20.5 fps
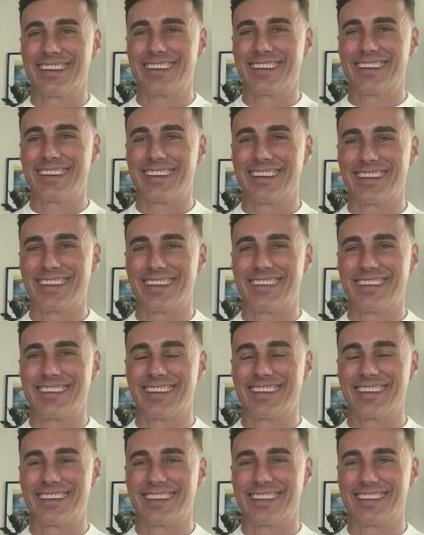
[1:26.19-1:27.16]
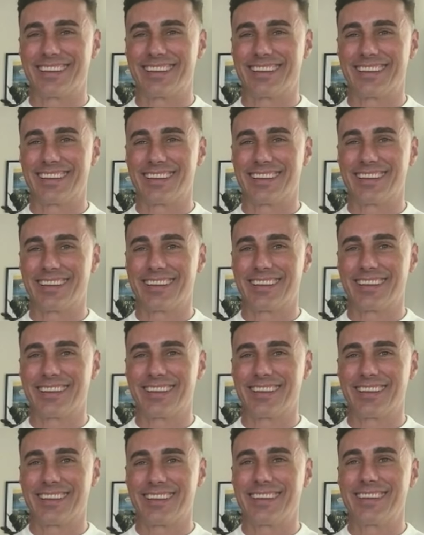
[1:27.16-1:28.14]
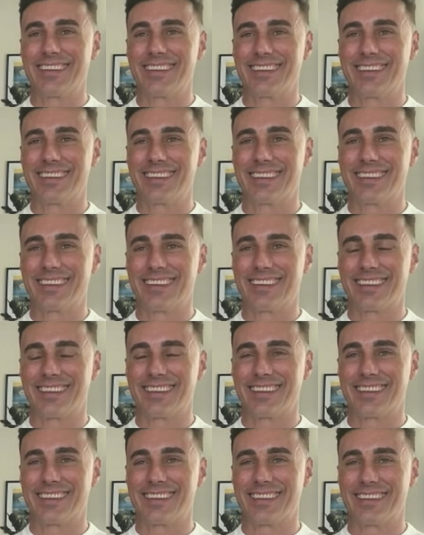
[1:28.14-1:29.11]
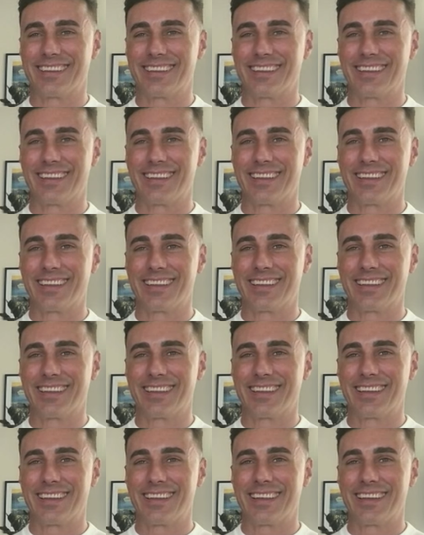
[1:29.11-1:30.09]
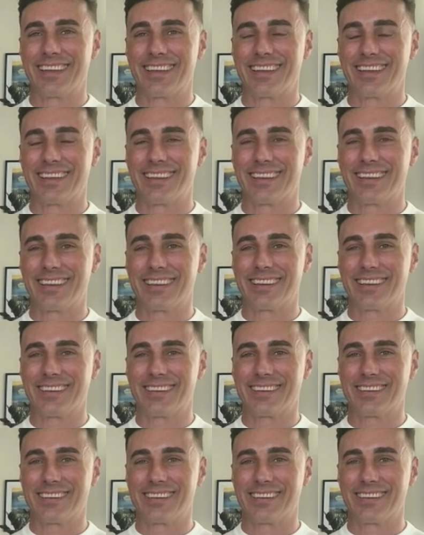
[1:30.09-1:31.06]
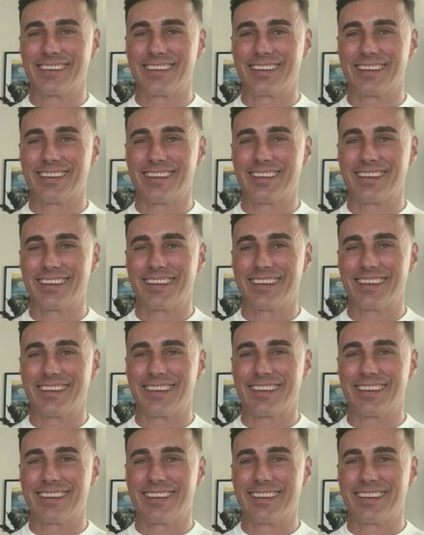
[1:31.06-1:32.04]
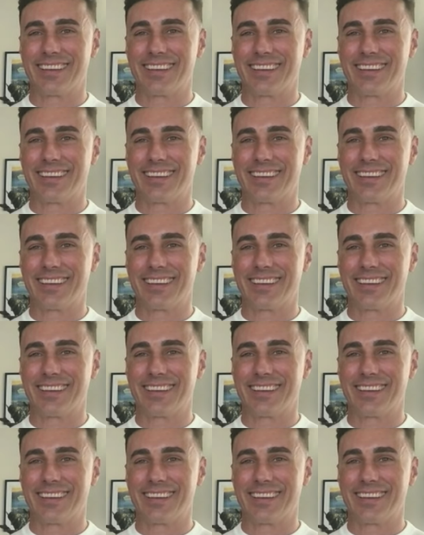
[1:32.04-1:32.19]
(silent)